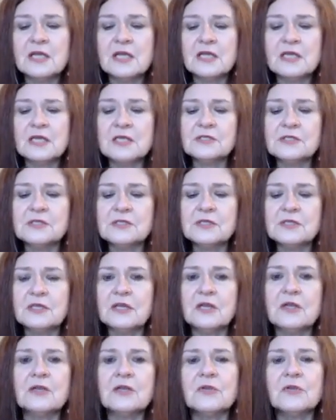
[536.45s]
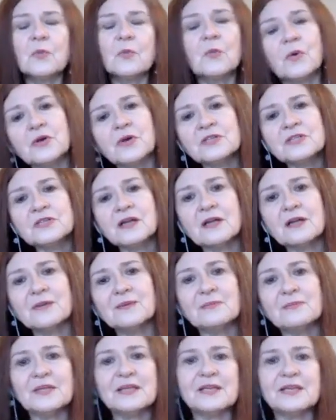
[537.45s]
isn't getting their work
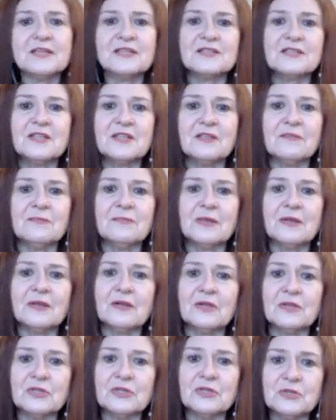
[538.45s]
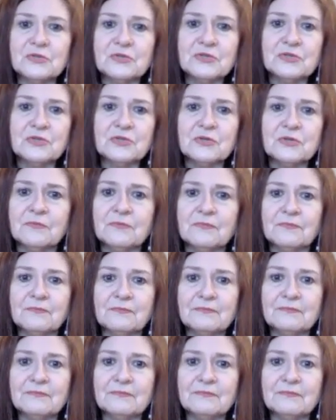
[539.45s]
done because they've been on YouTube,